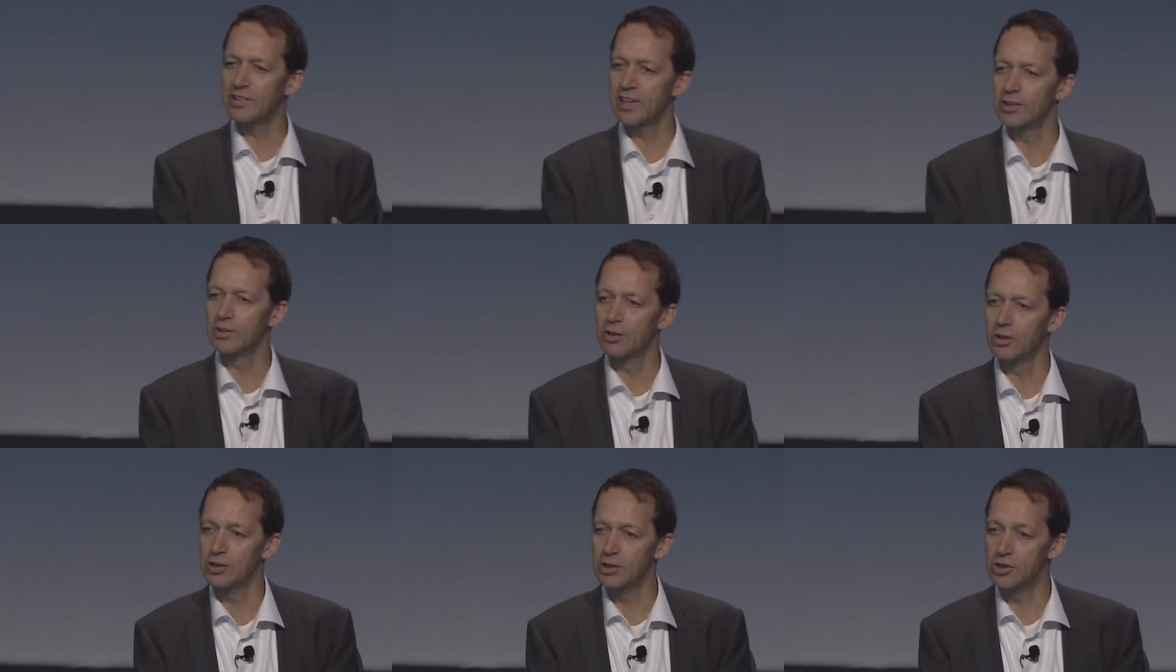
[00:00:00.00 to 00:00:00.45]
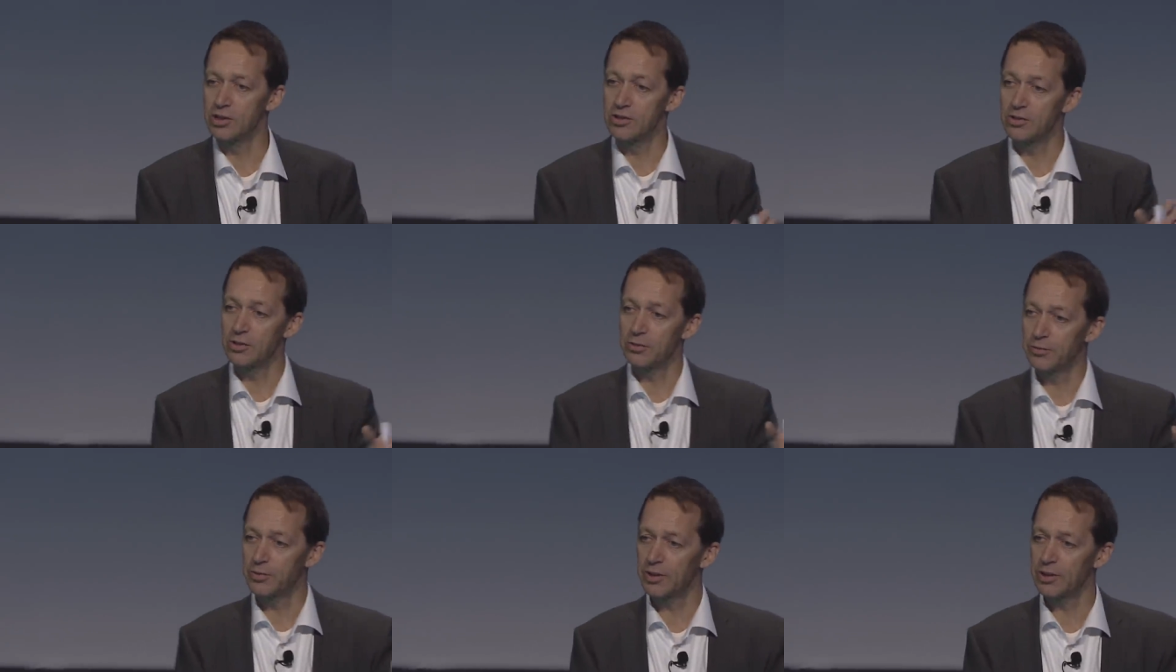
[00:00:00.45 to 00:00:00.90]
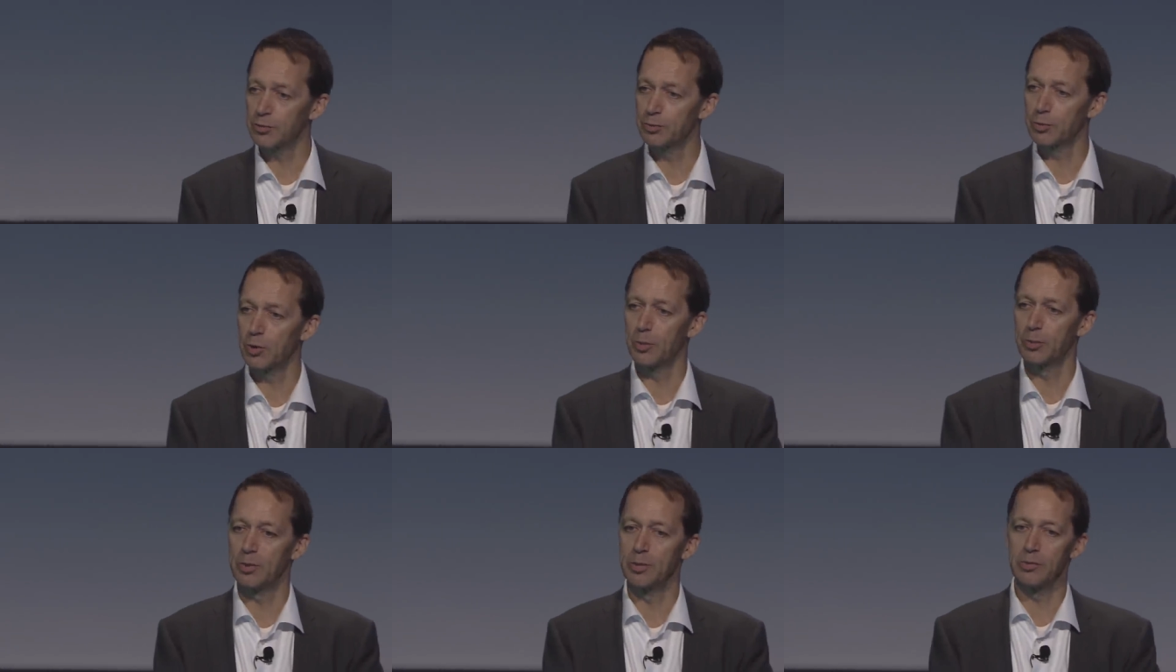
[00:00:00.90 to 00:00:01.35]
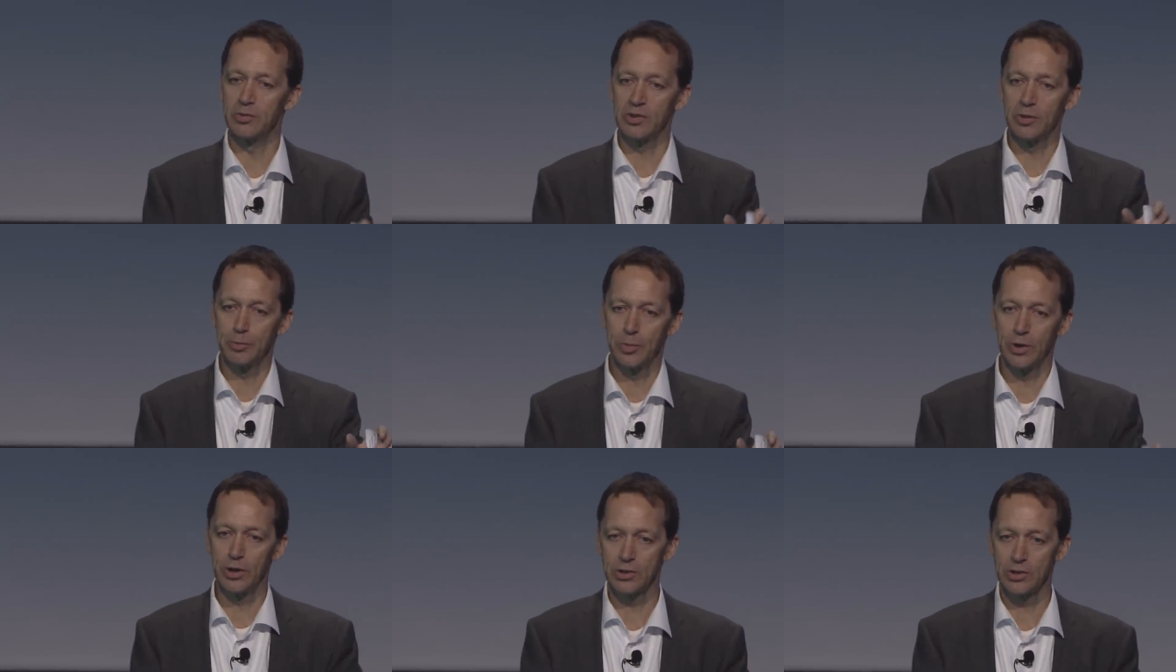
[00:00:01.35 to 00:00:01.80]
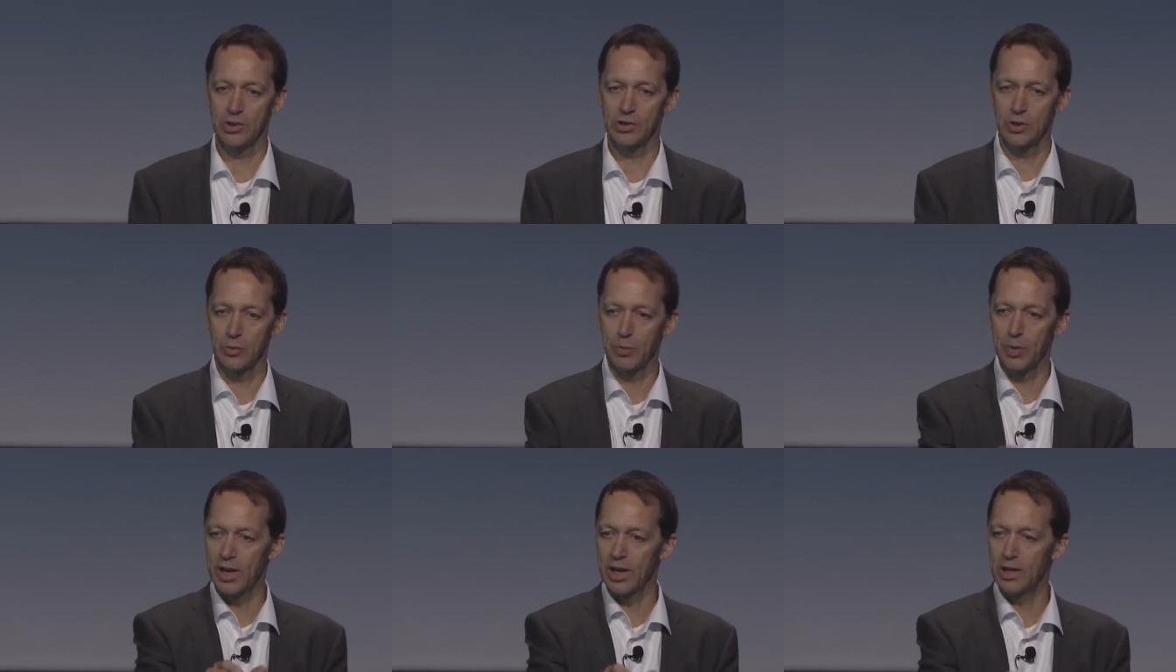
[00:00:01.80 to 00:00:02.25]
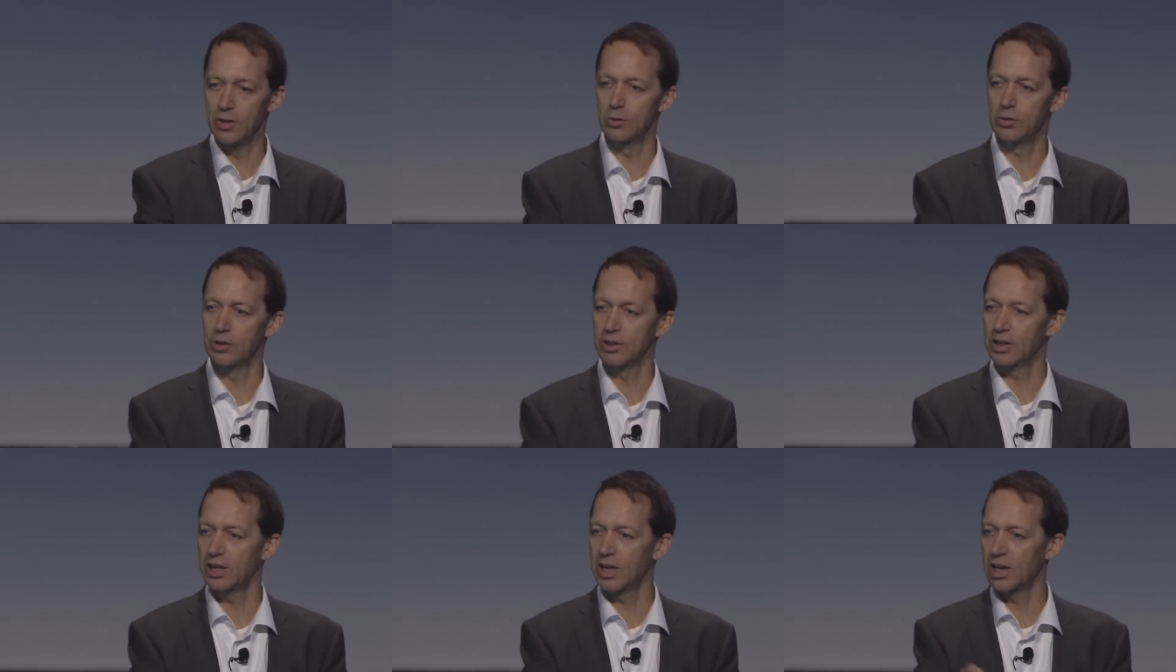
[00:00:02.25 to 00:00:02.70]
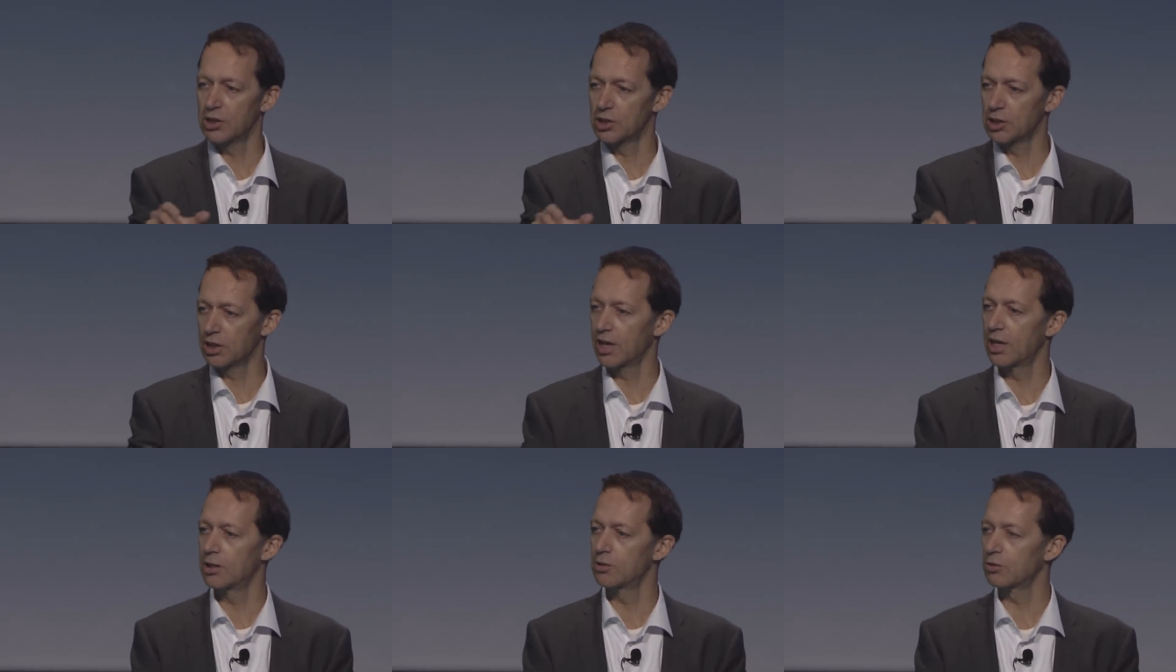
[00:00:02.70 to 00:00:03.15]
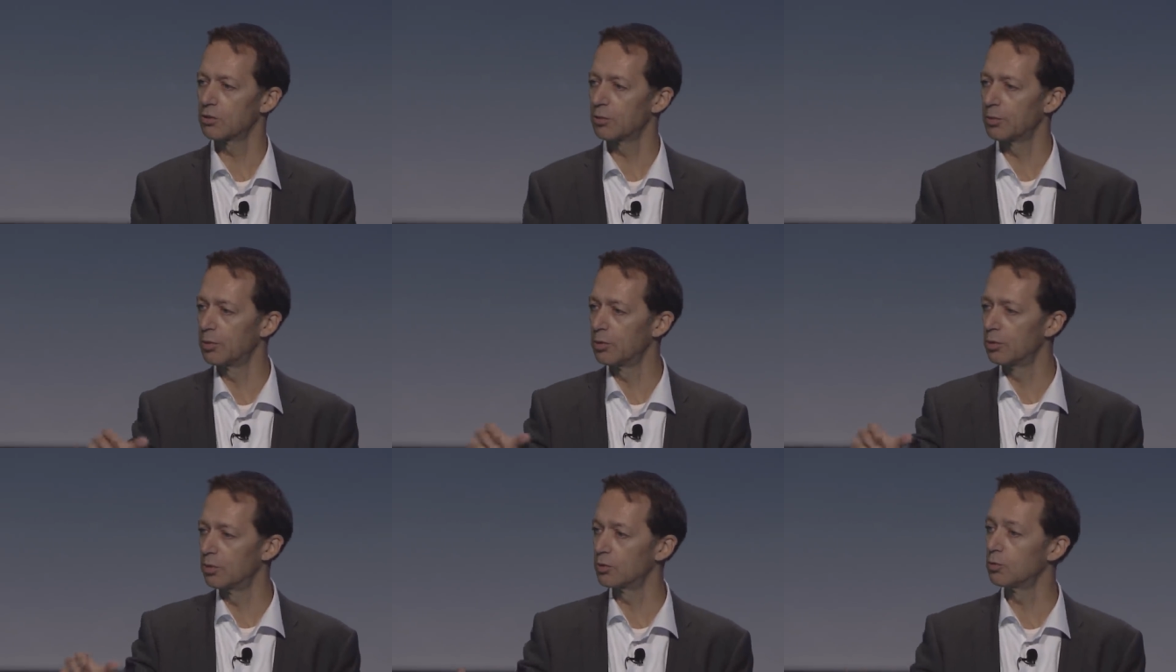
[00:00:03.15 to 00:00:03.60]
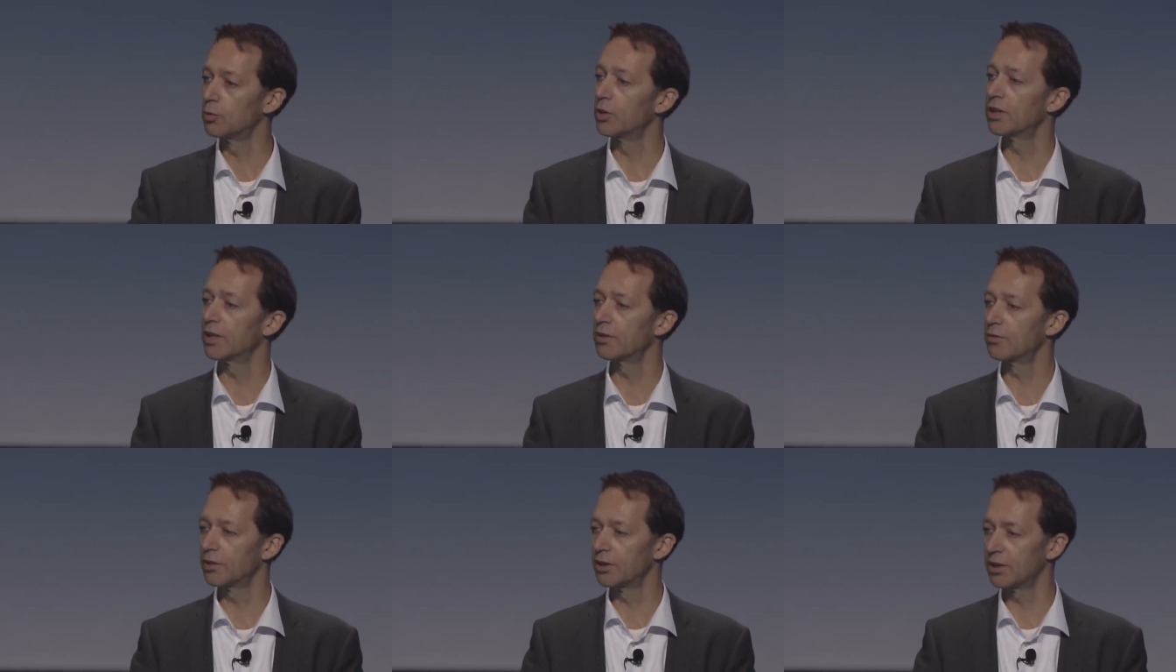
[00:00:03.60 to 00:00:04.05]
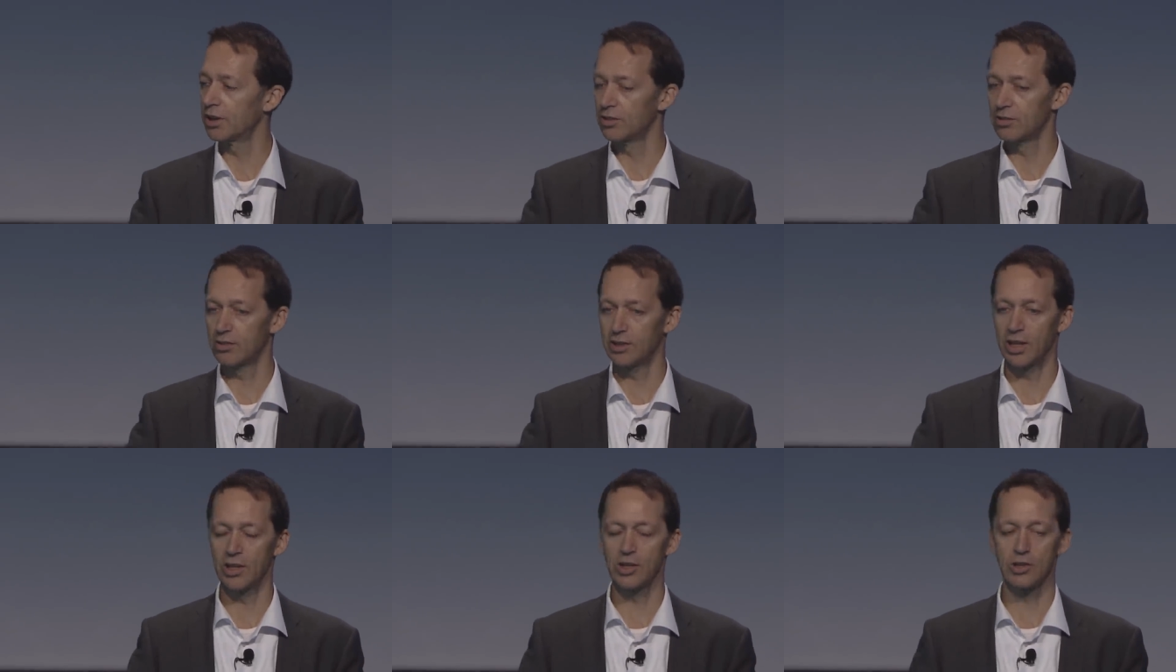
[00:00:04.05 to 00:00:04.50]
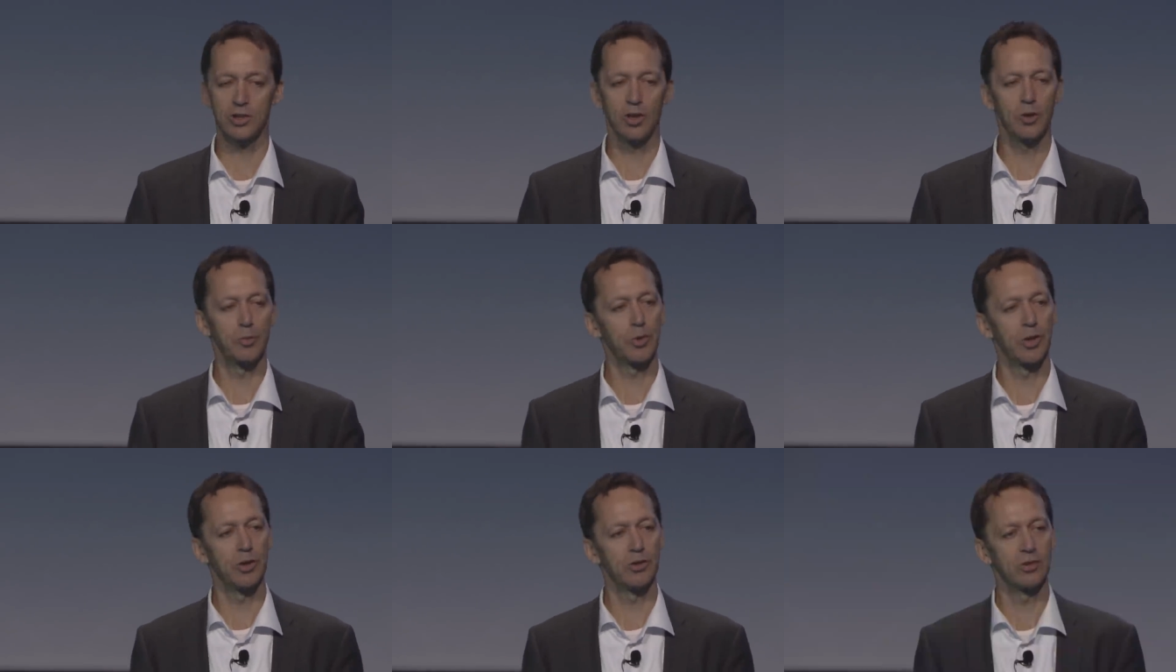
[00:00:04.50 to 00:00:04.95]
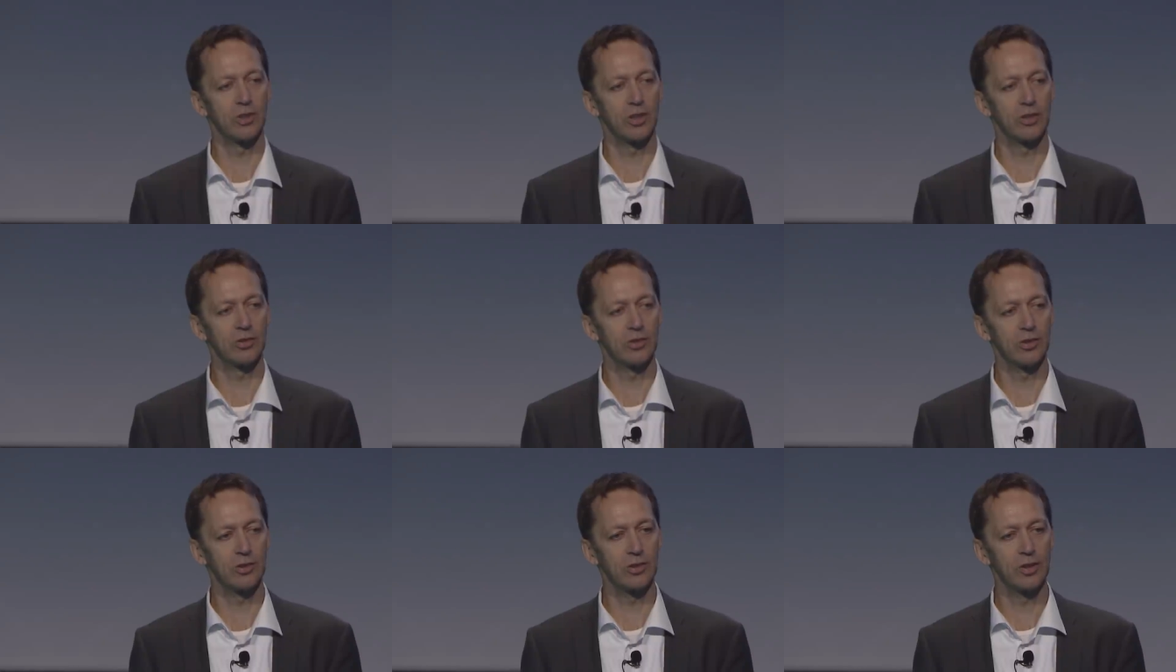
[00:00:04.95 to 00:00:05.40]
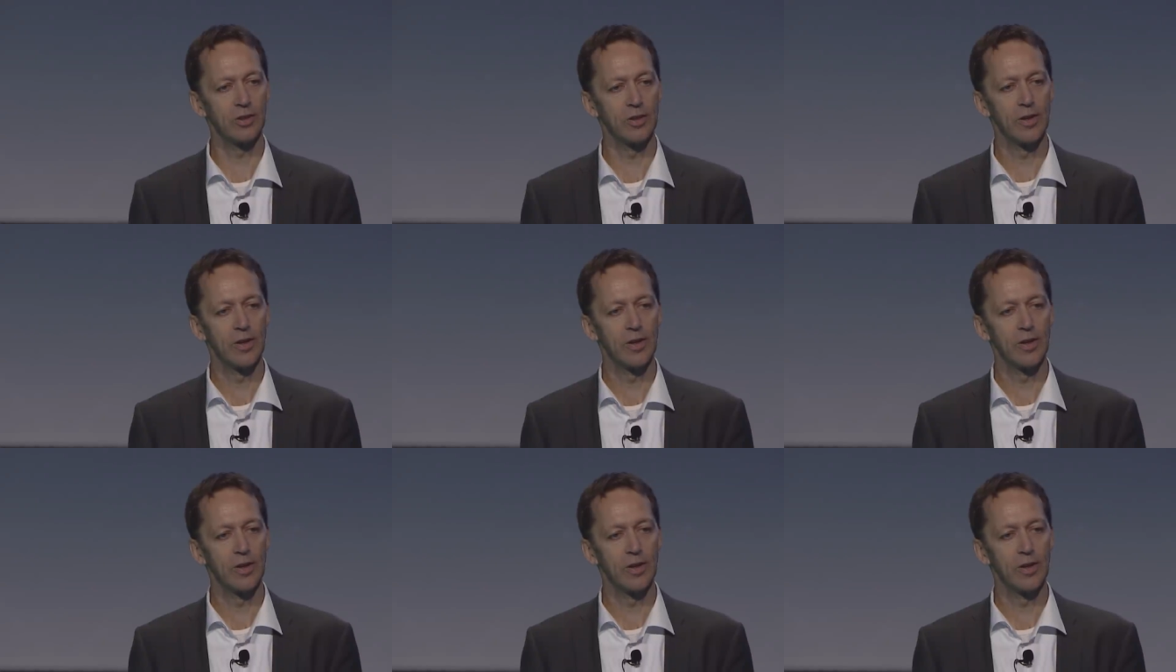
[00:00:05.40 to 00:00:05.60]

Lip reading: technologies that fix problems in purchase-to-pay, order-to-cash, accounts report, whatever it is, the HR processes.